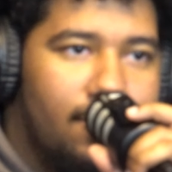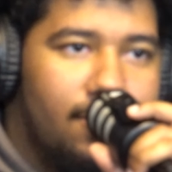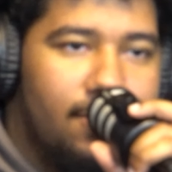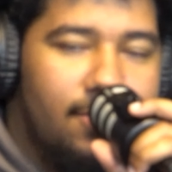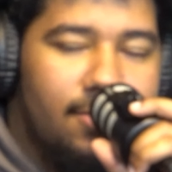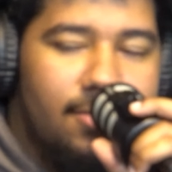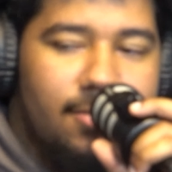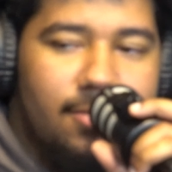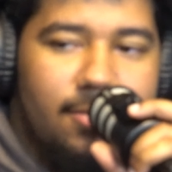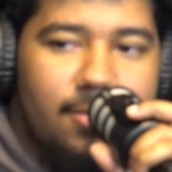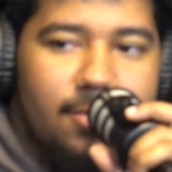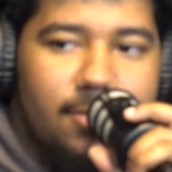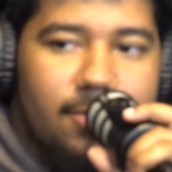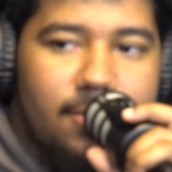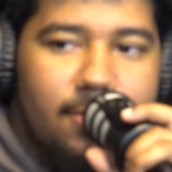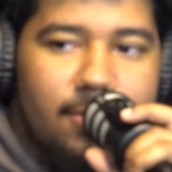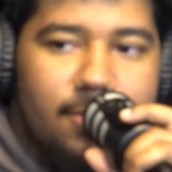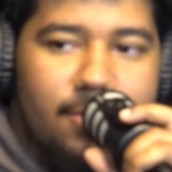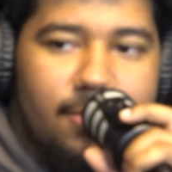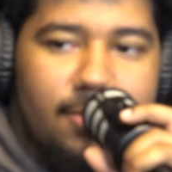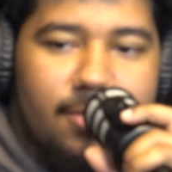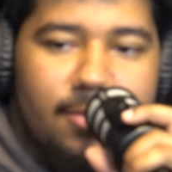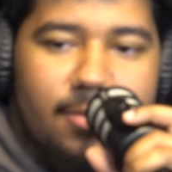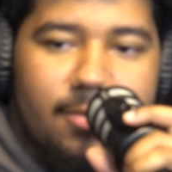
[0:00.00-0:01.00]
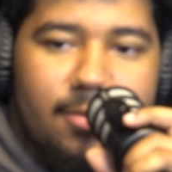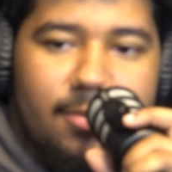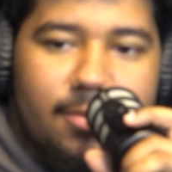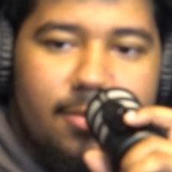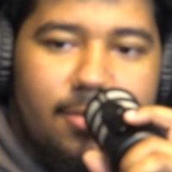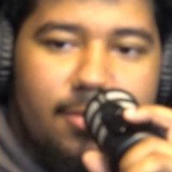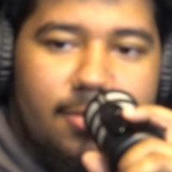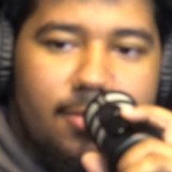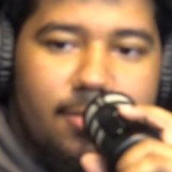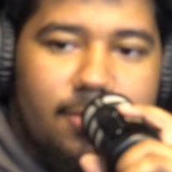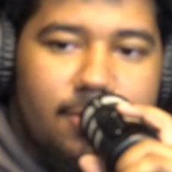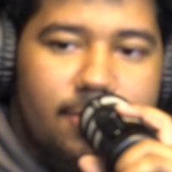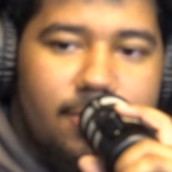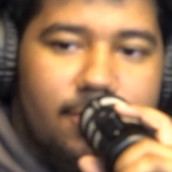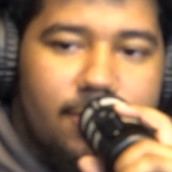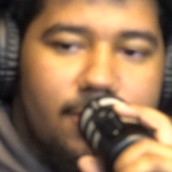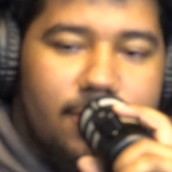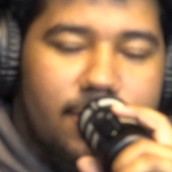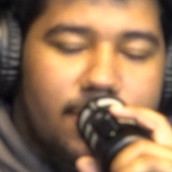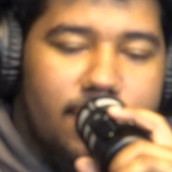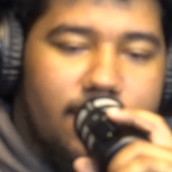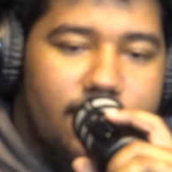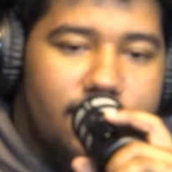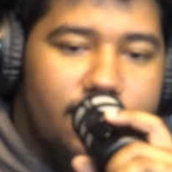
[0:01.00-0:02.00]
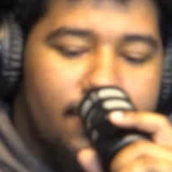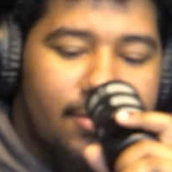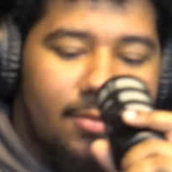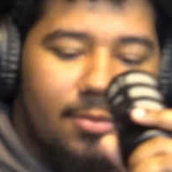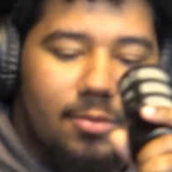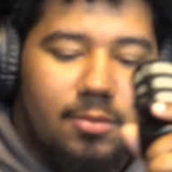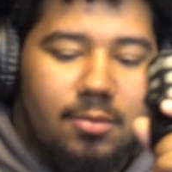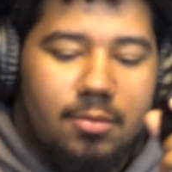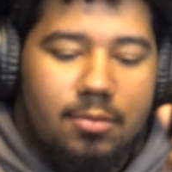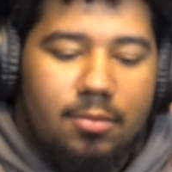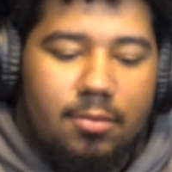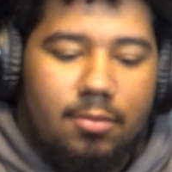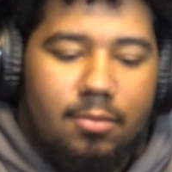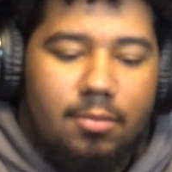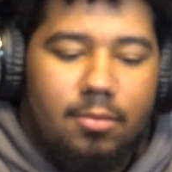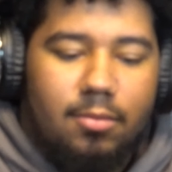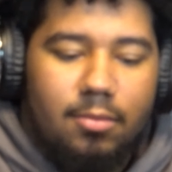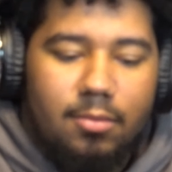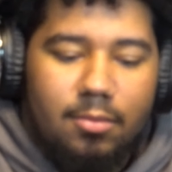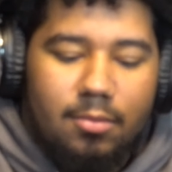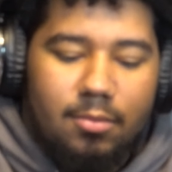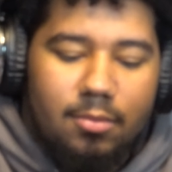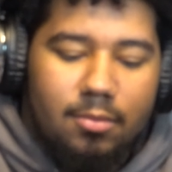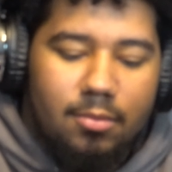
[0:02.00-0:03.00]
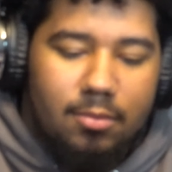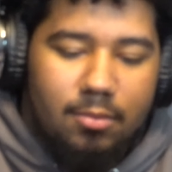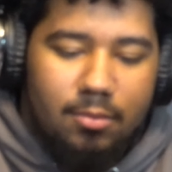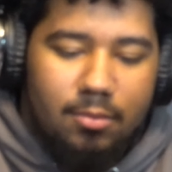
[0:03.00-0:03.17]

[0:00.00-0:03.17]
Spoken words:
(not speaking)